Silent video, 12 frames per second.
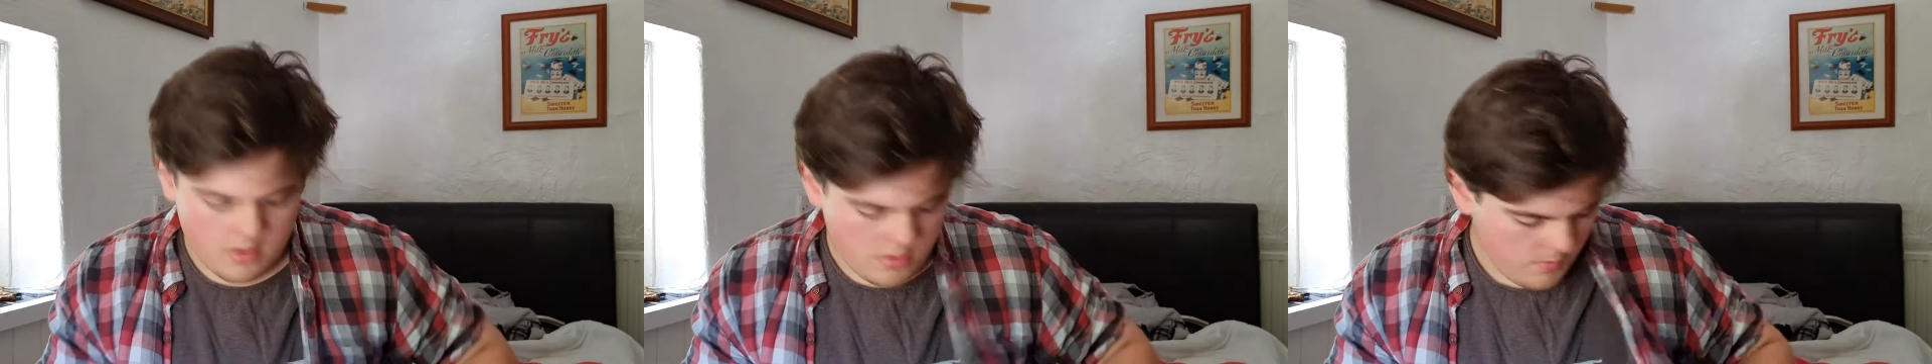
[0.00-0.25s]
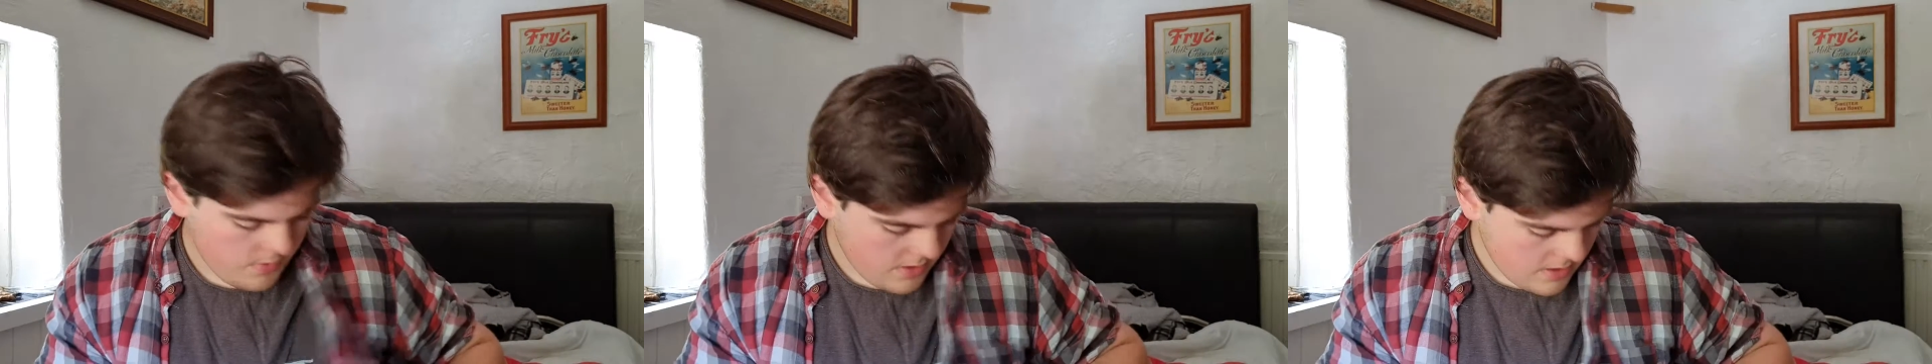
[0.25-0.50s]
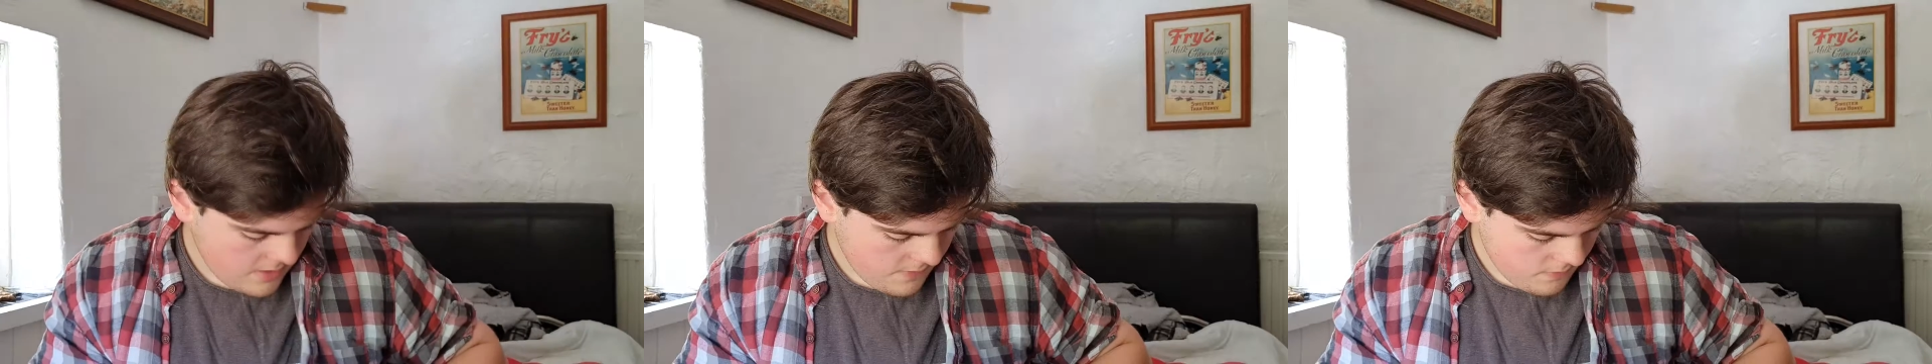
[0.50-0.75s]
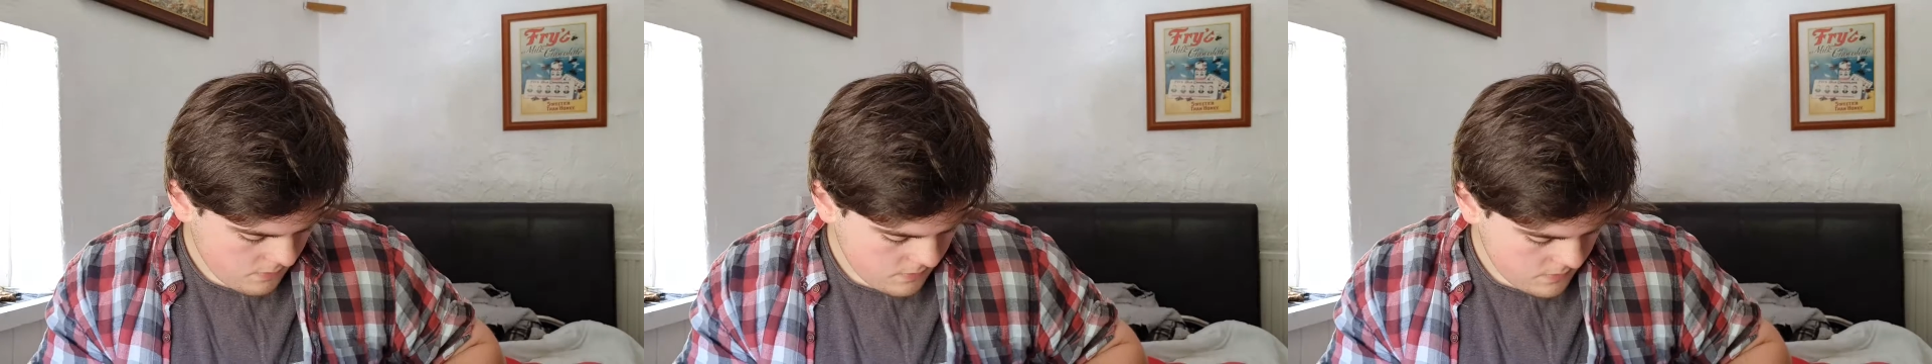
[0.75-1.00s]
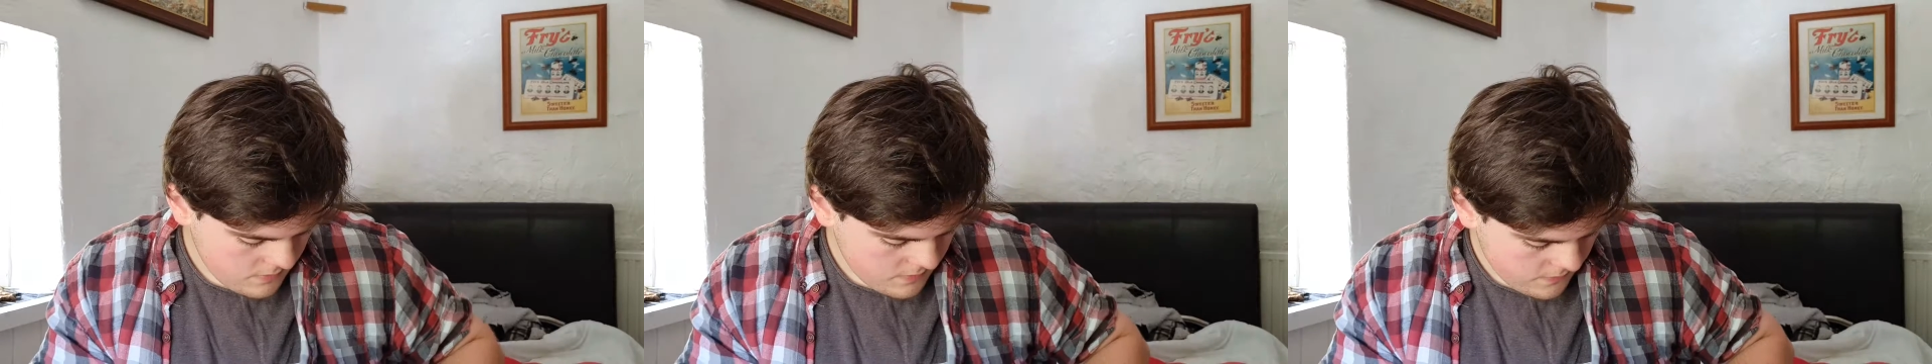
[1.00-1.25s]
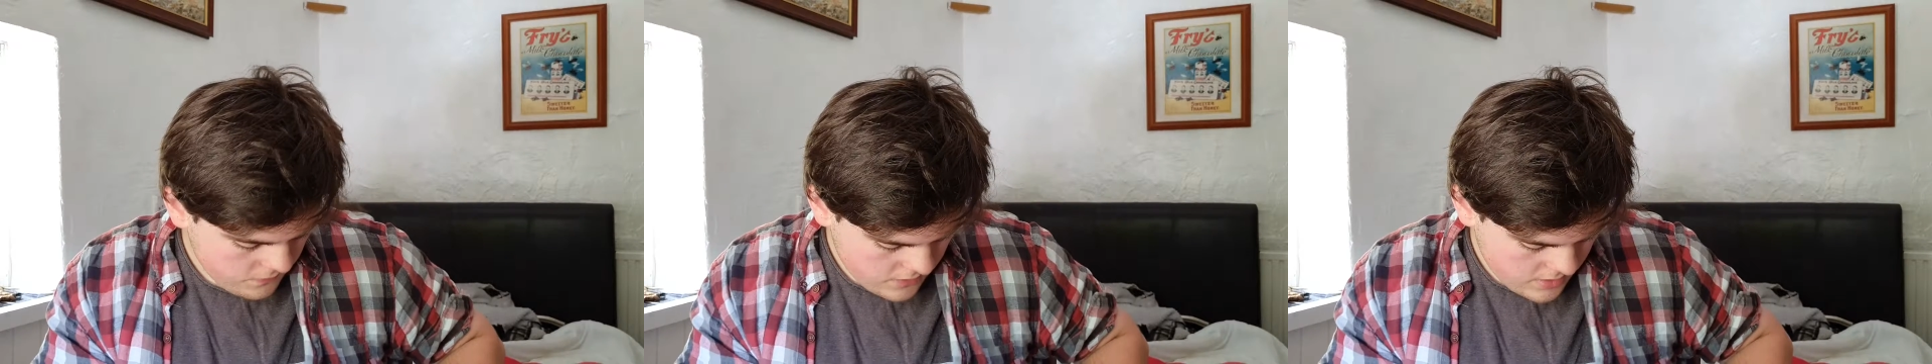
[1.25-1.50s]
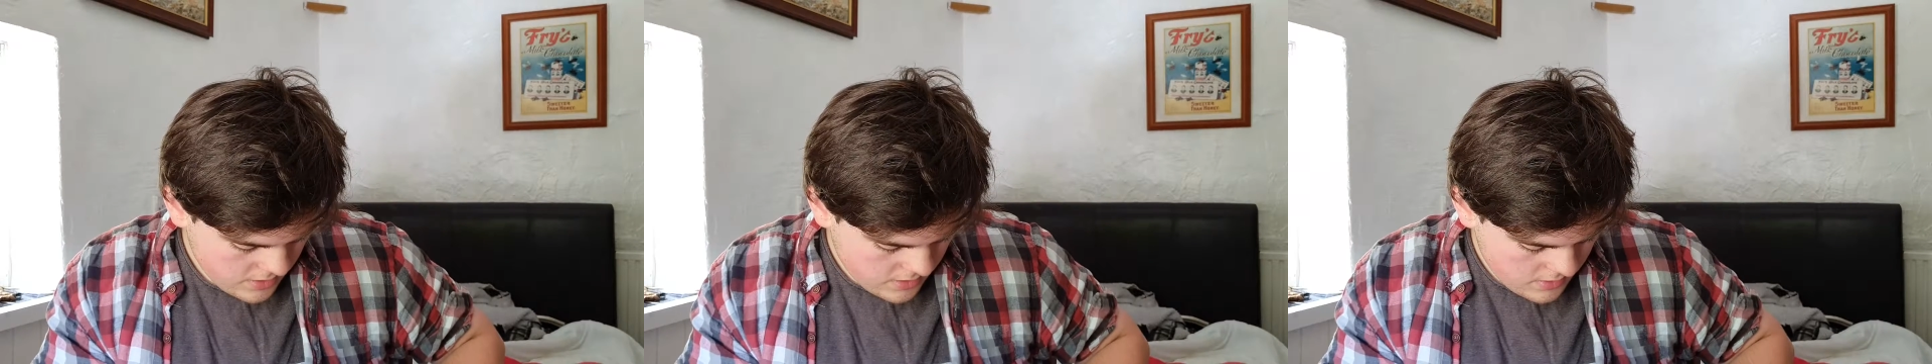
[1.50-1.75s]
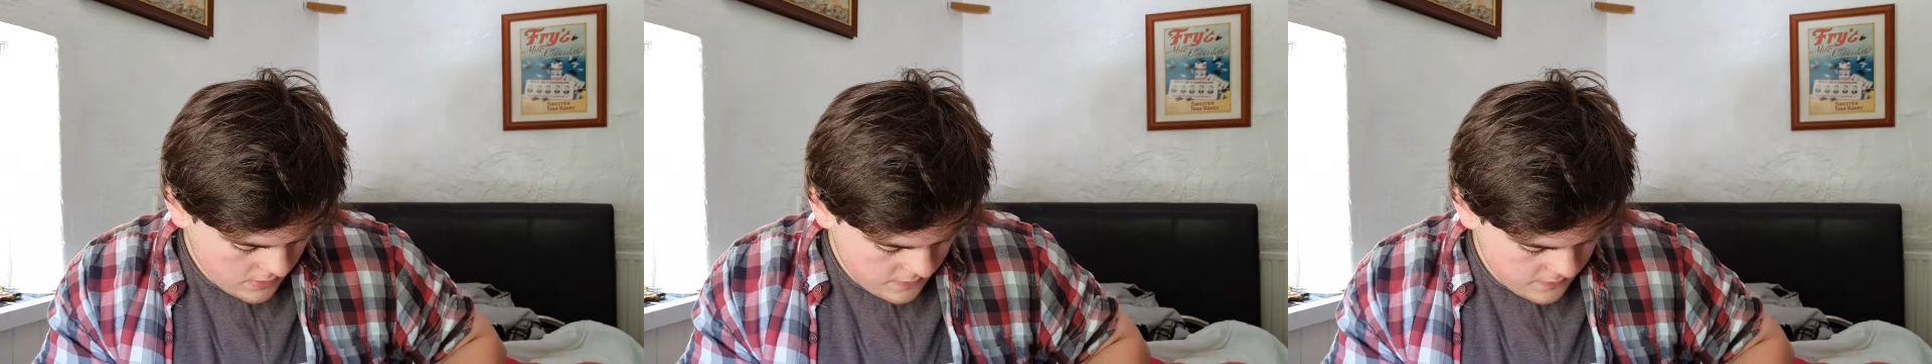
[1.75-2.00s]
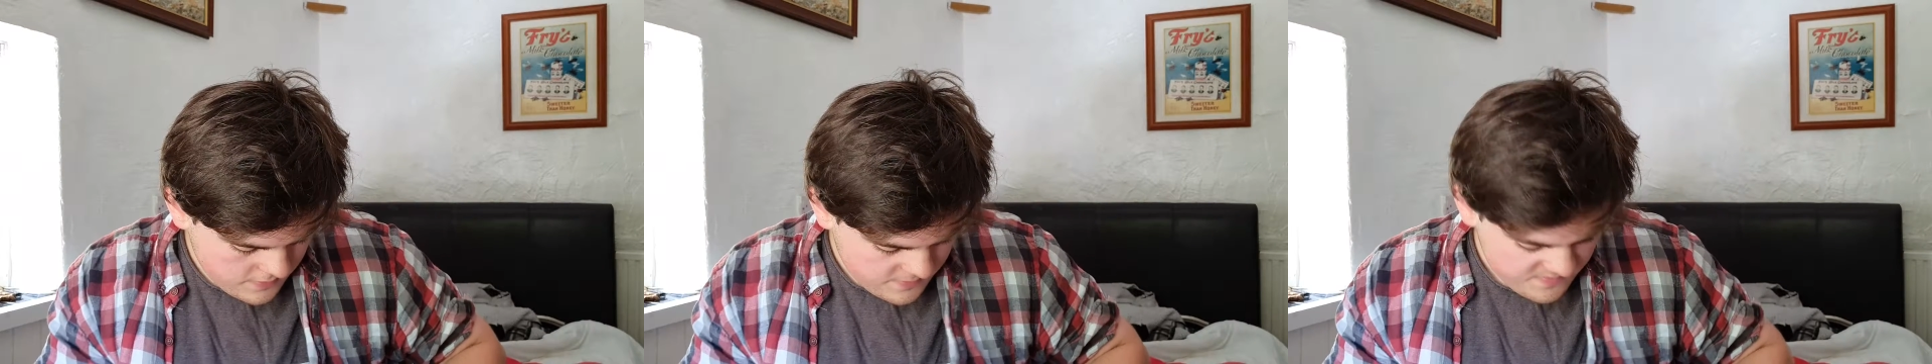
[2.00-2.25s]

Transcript: got to be careful with the glass.